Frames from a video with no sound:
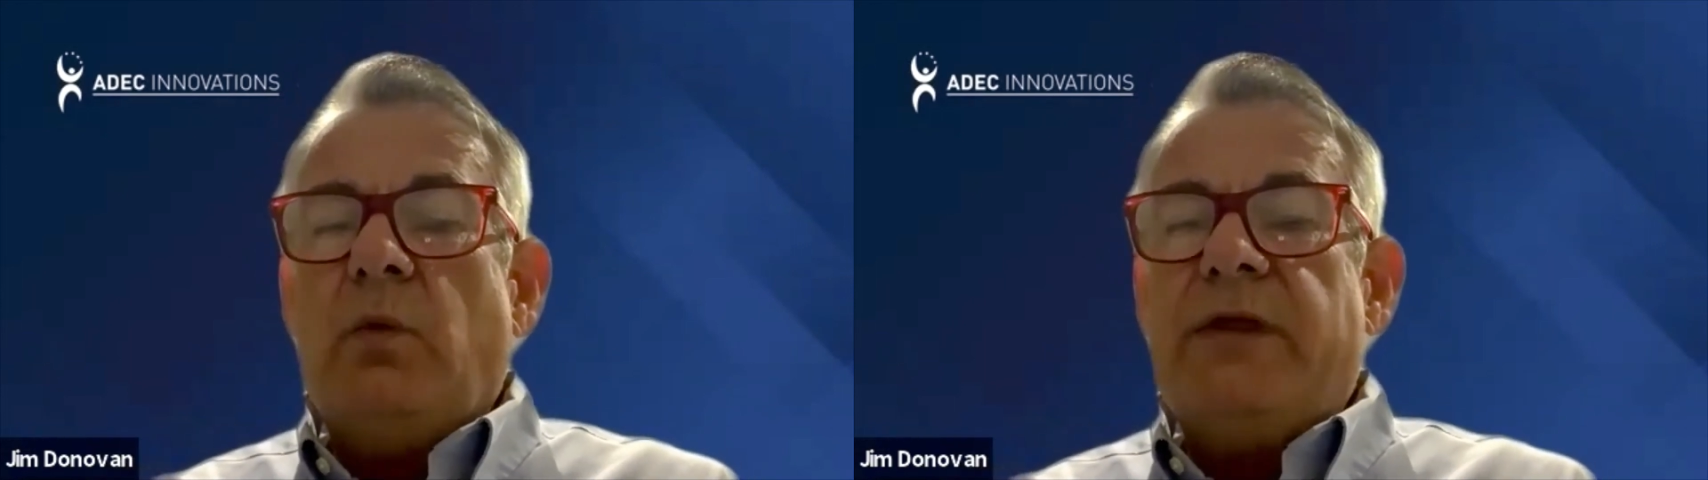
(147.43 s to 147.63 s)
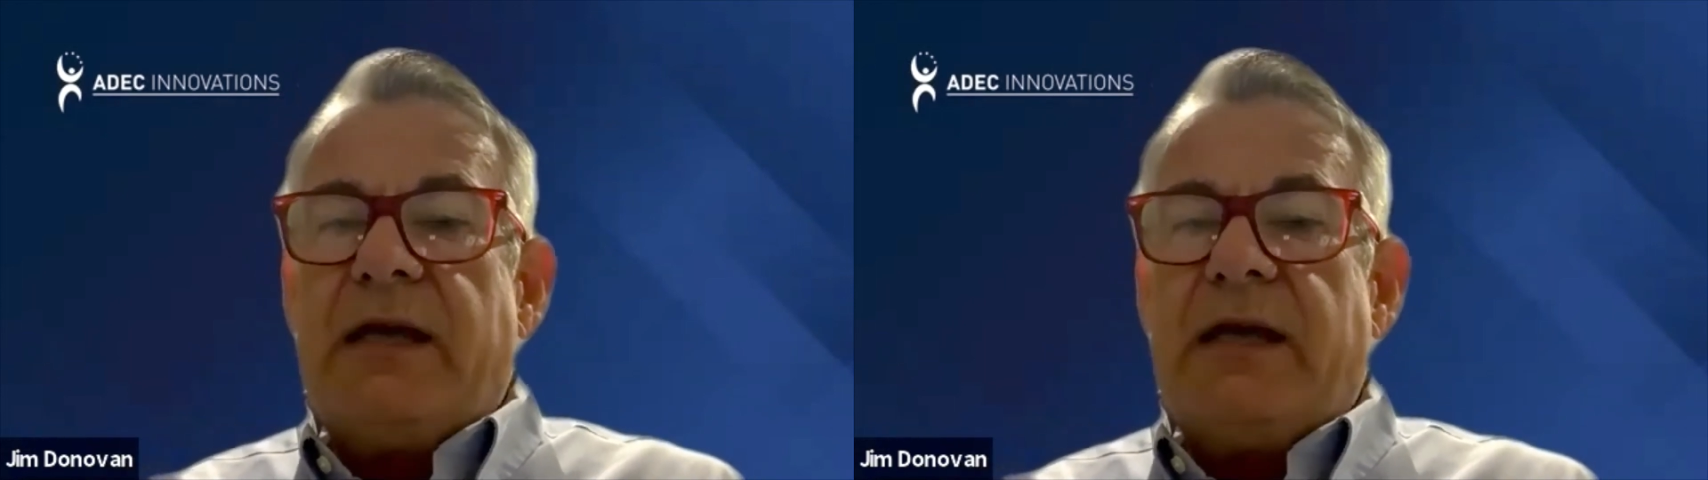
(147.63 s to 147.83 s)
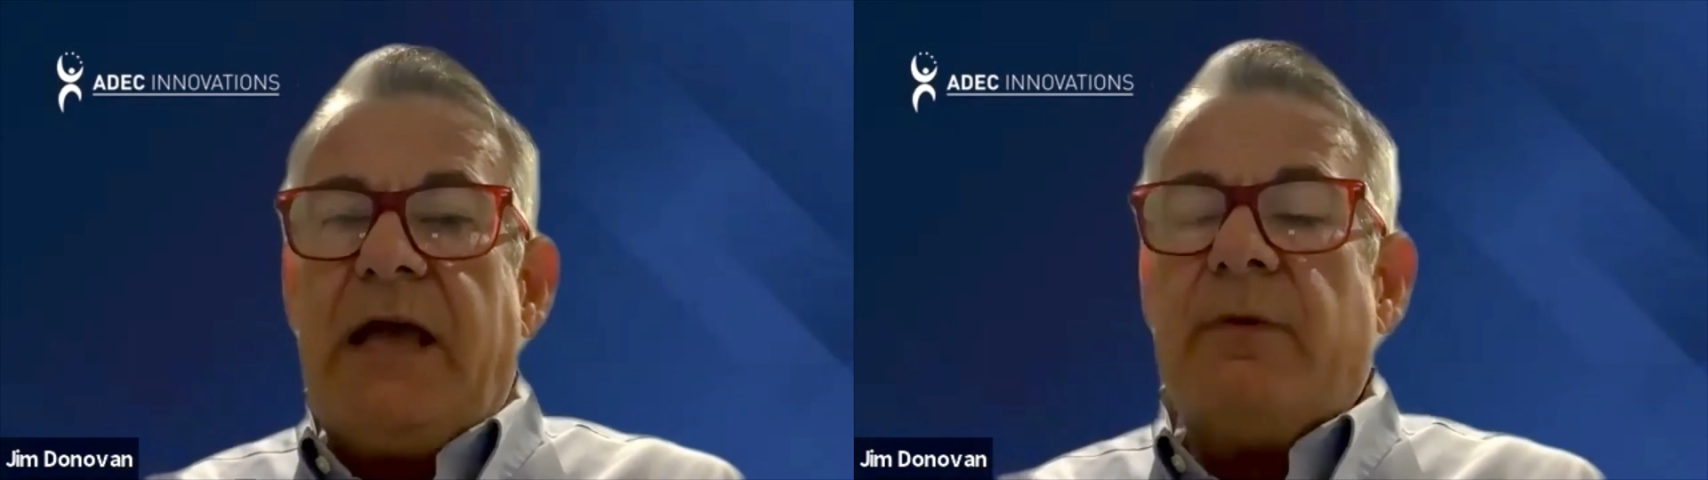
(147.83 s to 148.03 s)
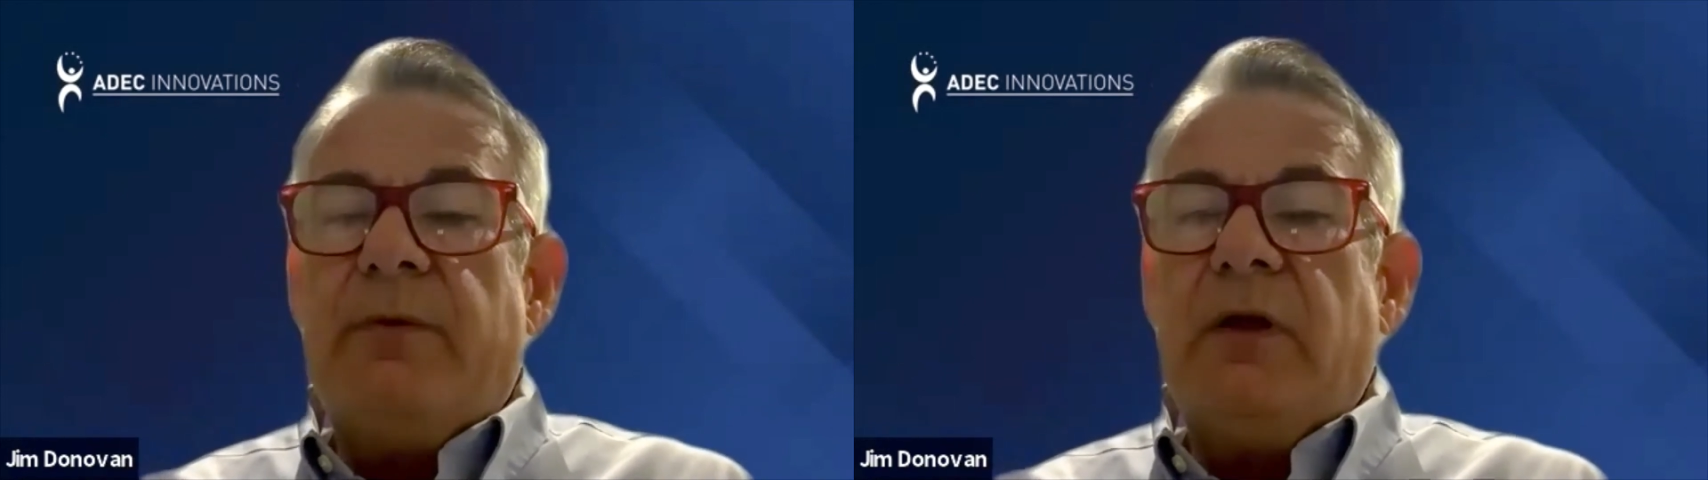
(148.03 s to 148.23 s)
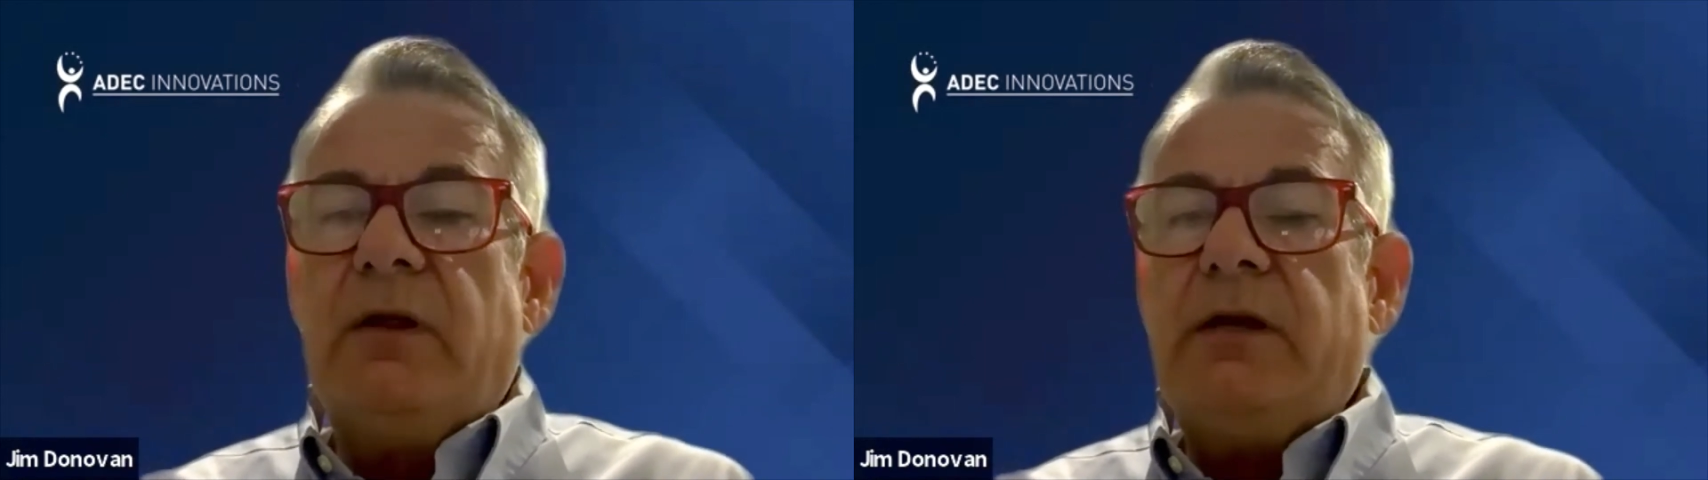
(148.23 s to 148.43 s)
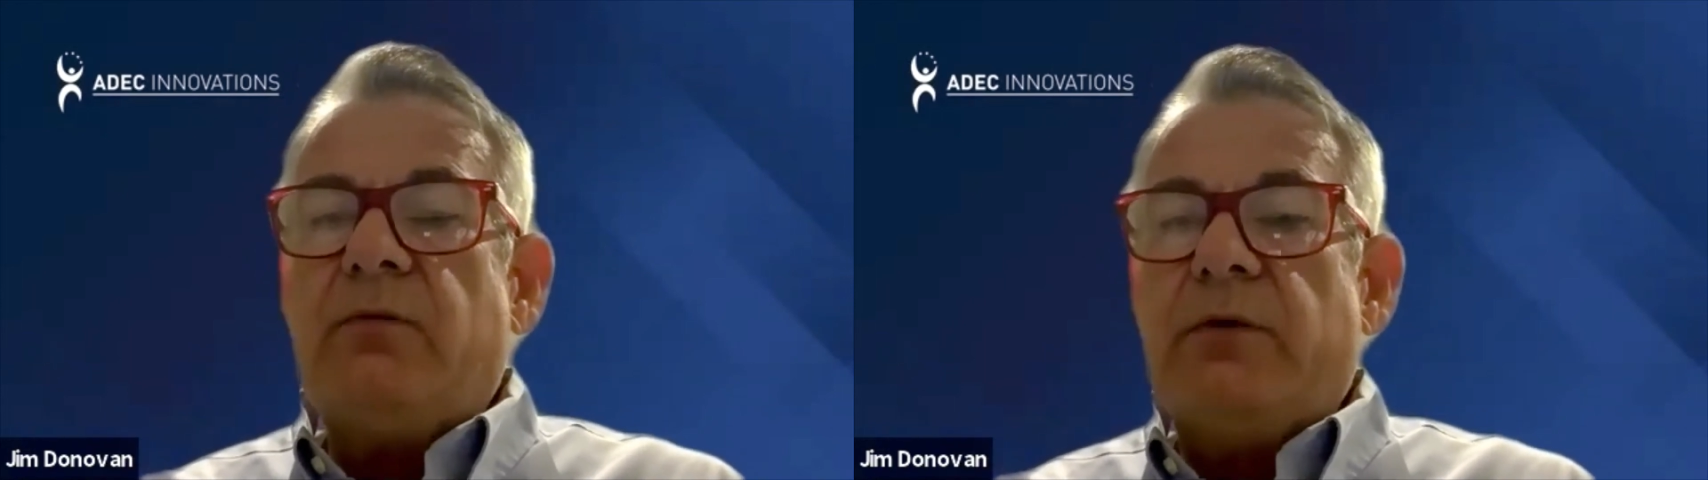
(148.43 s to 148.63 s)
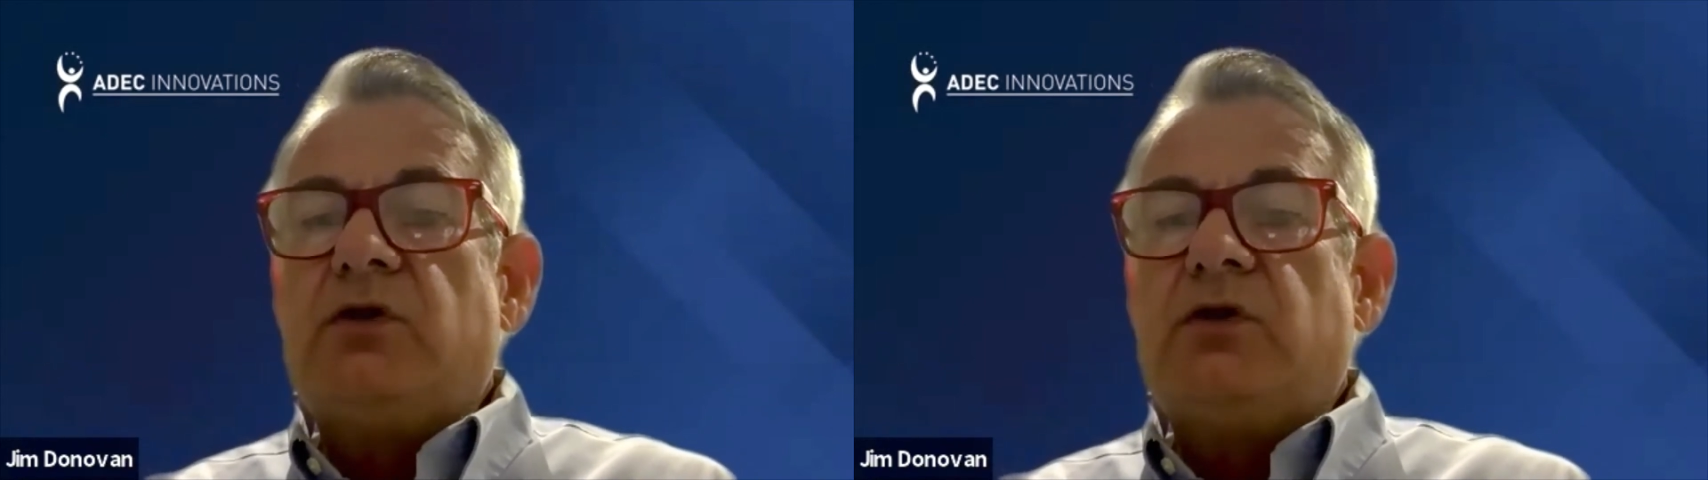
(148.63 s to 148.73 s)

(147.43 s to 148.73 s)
with the capability,